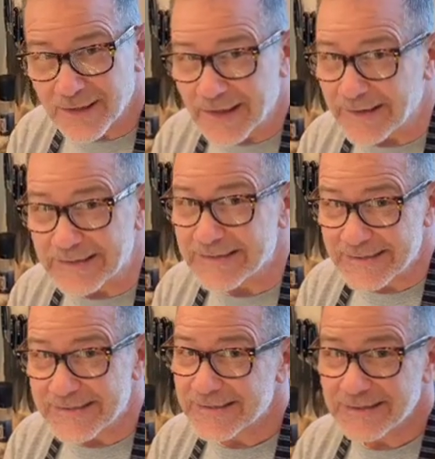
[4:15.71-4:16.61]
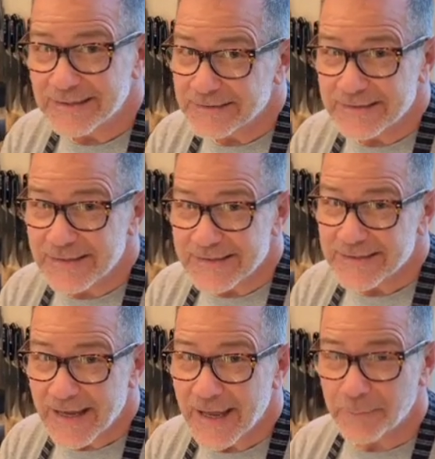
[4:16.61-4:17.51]
Like, it's easy
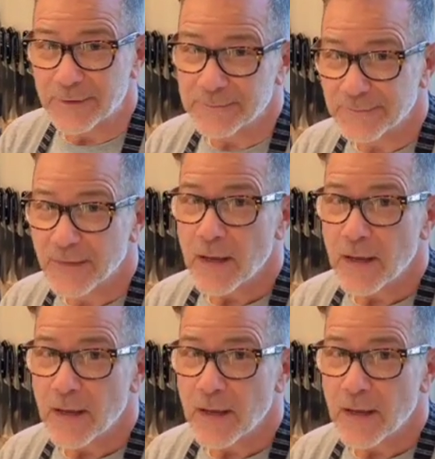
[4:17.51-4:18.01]
to happen.